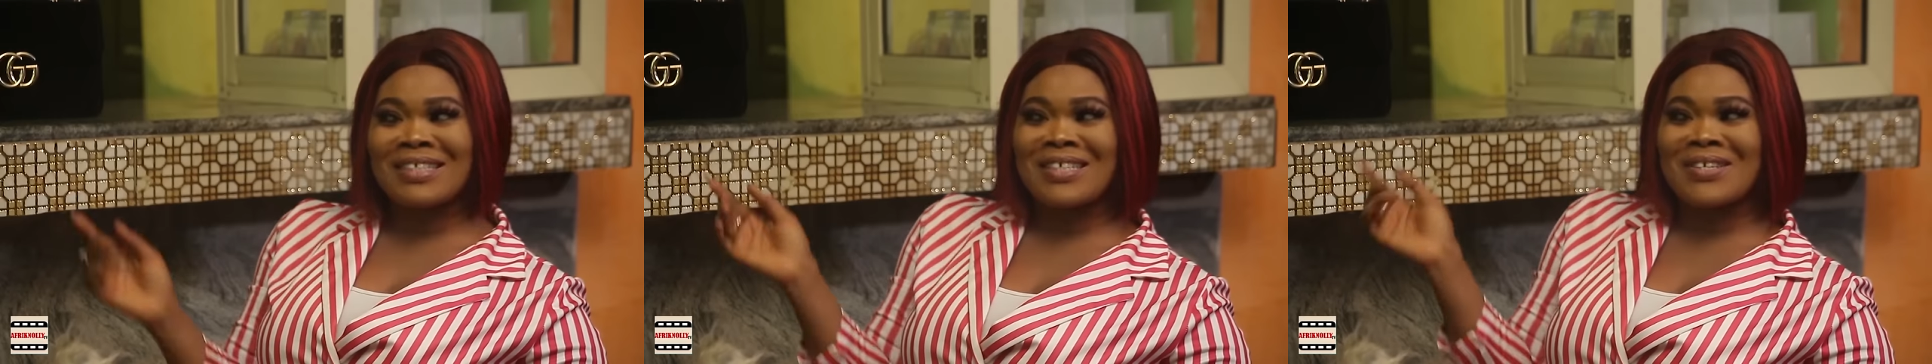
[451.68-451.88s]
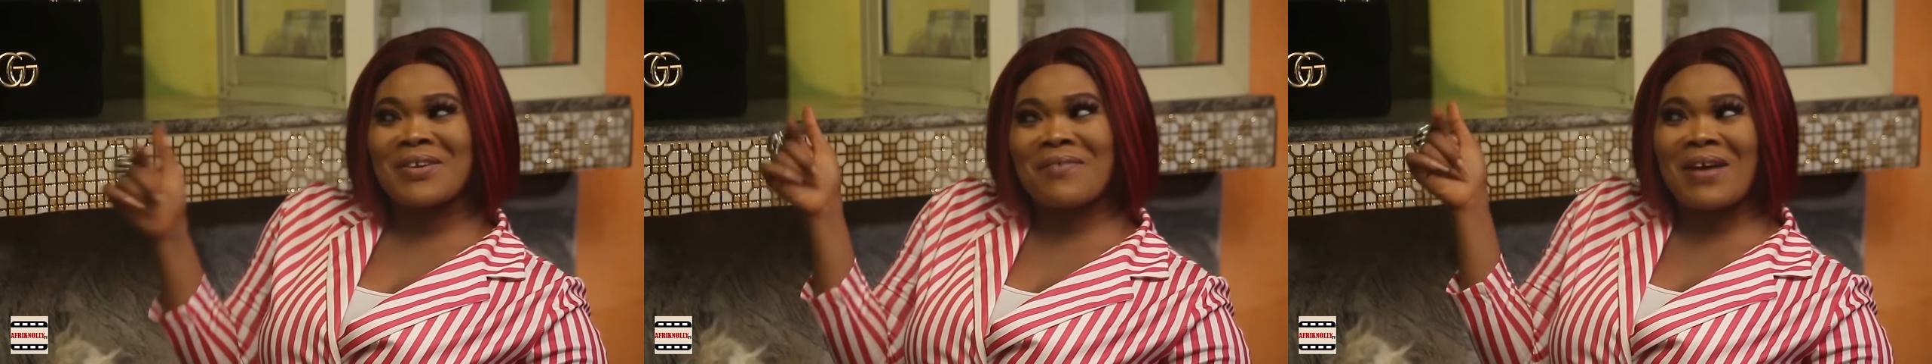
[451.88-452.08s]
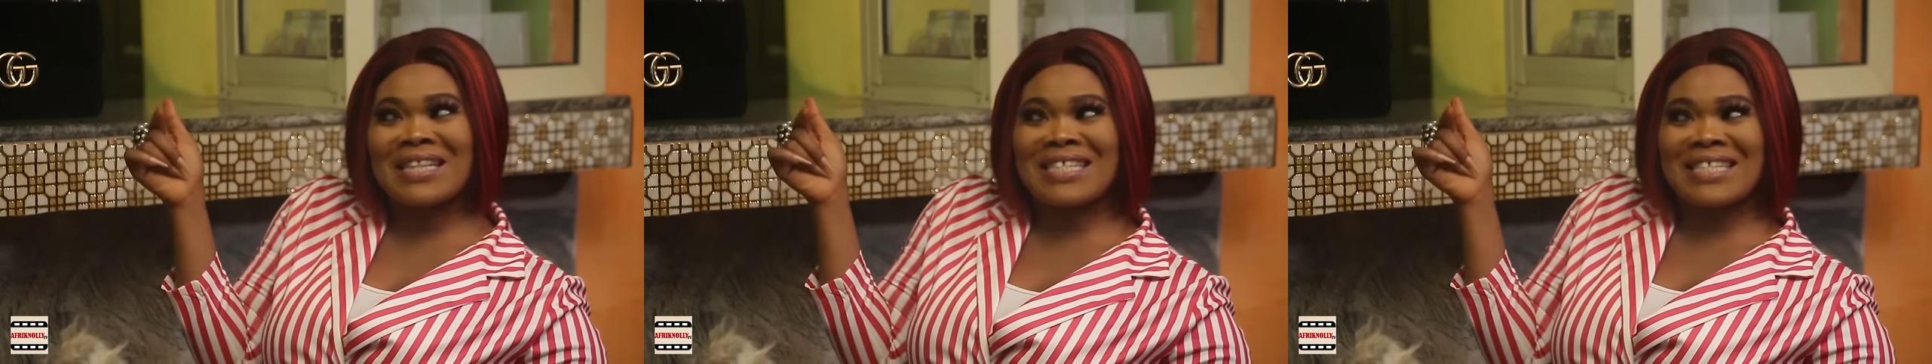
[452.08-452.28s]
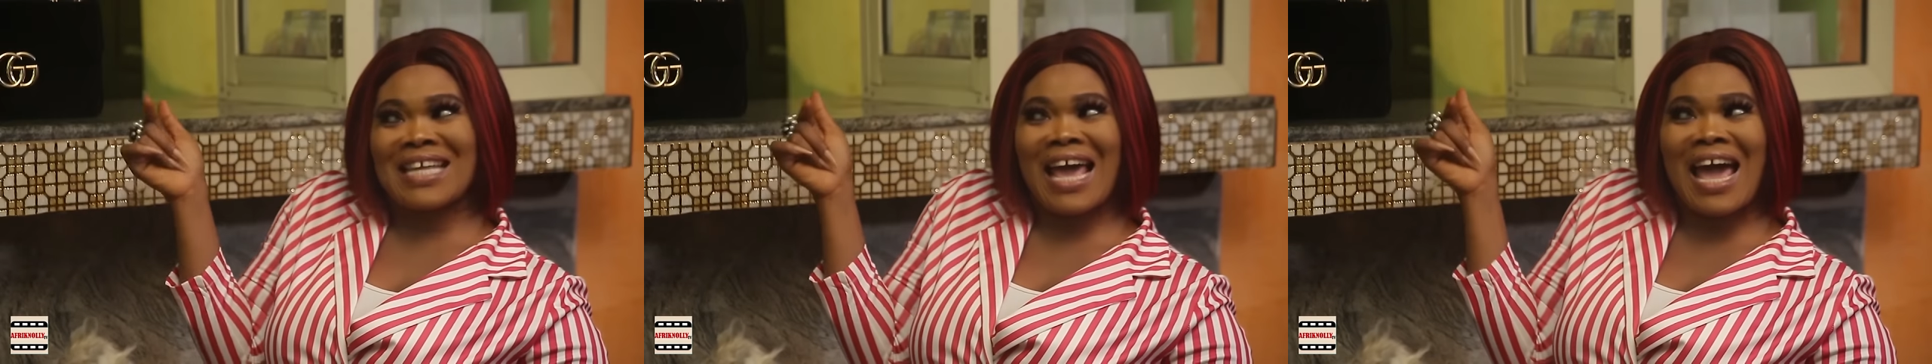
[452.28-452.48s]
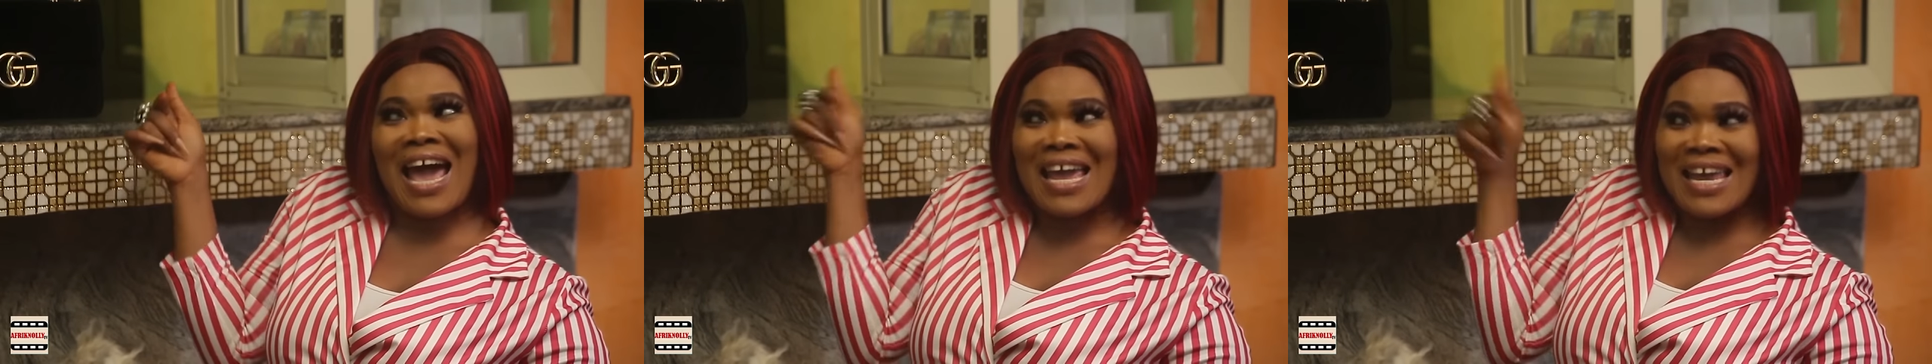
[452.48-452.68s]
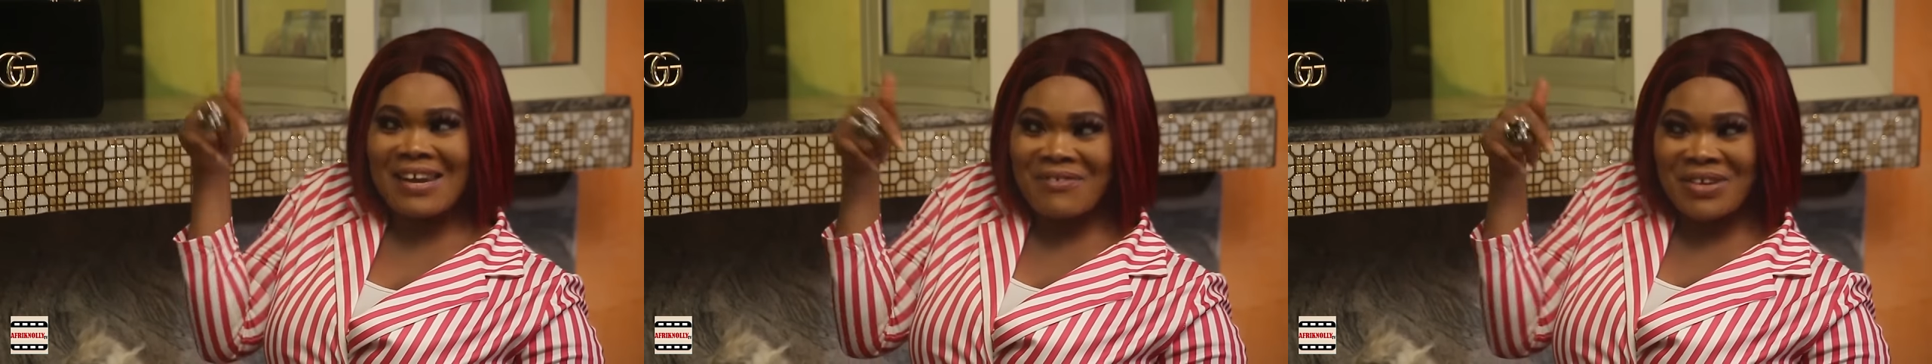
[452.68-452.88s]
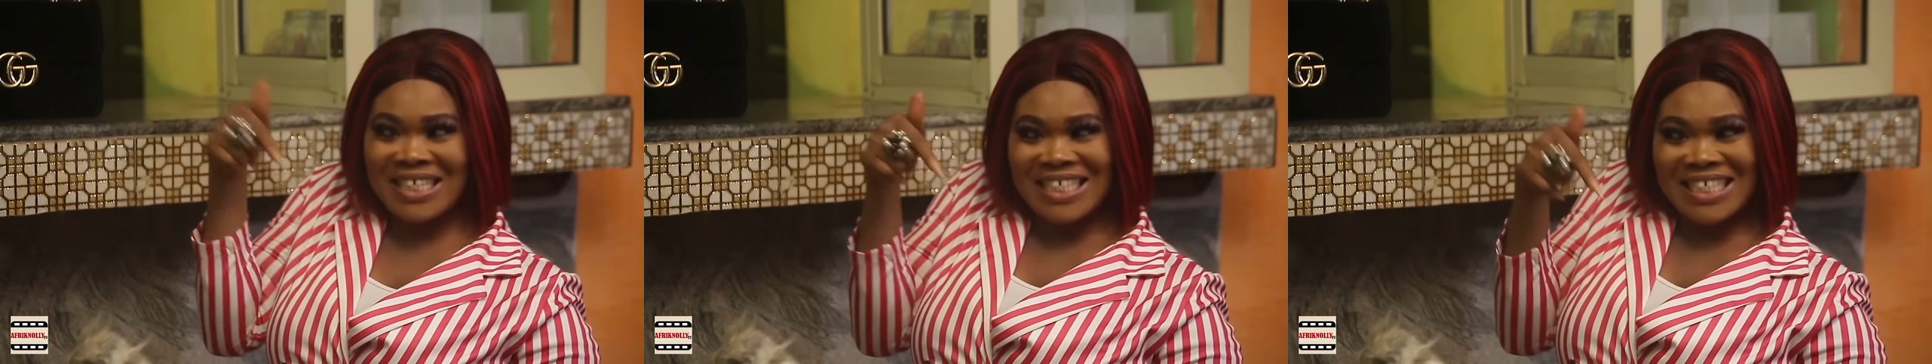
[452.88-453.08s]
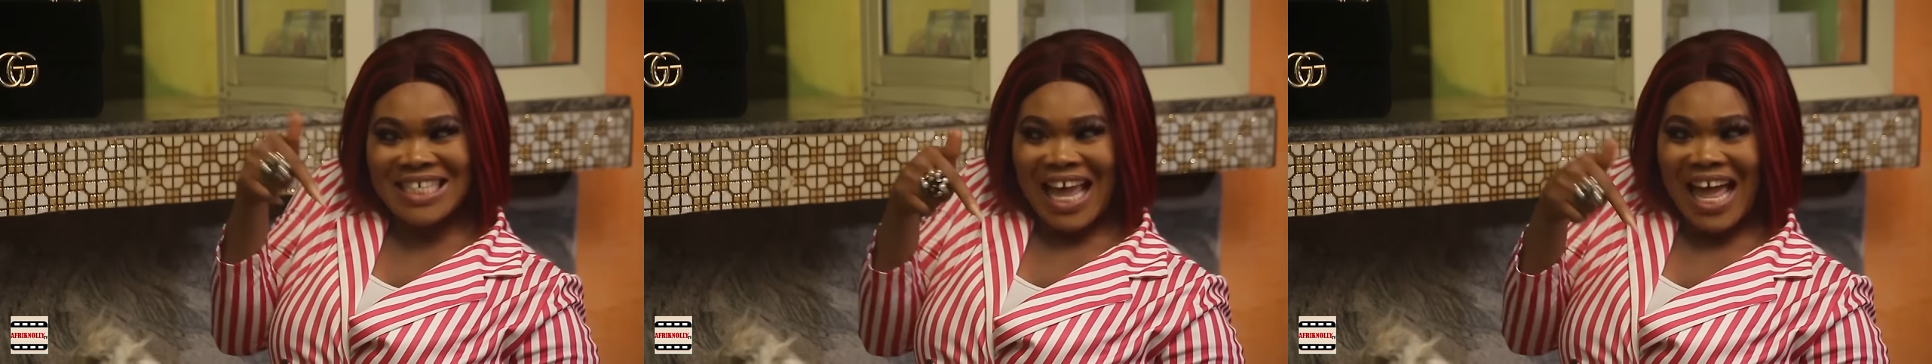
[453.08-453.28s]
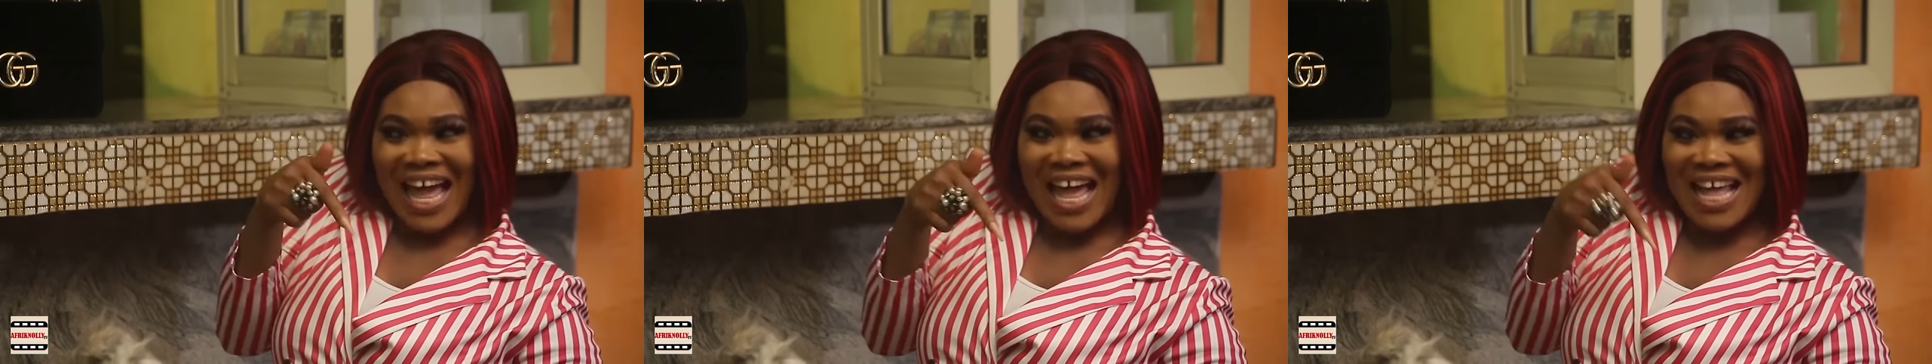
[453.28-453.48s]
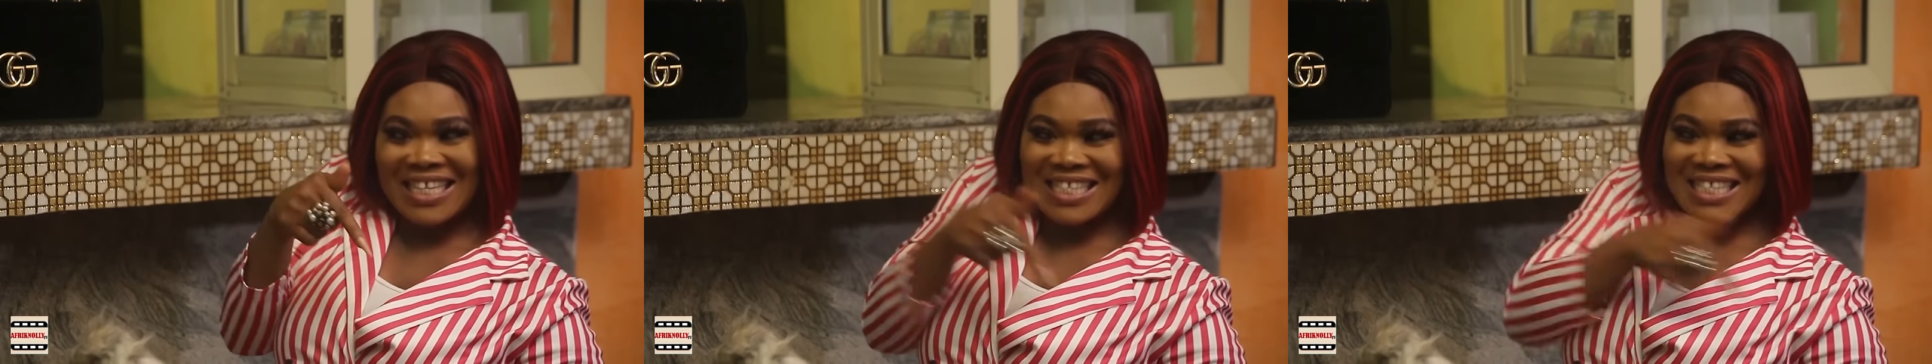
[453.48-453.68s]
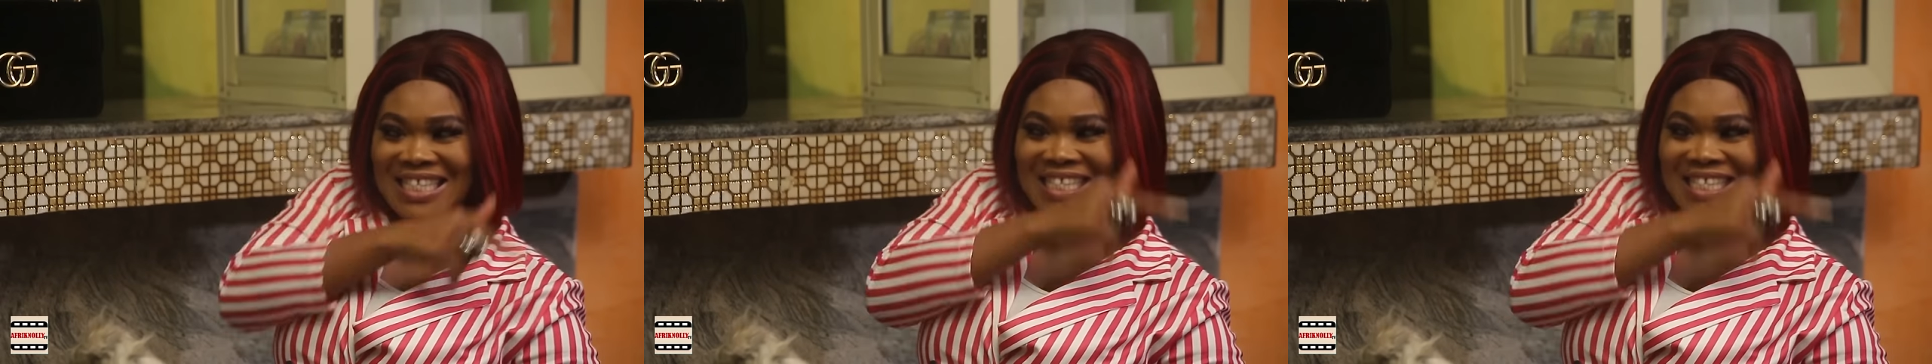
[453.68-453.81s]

you never tear eye reach that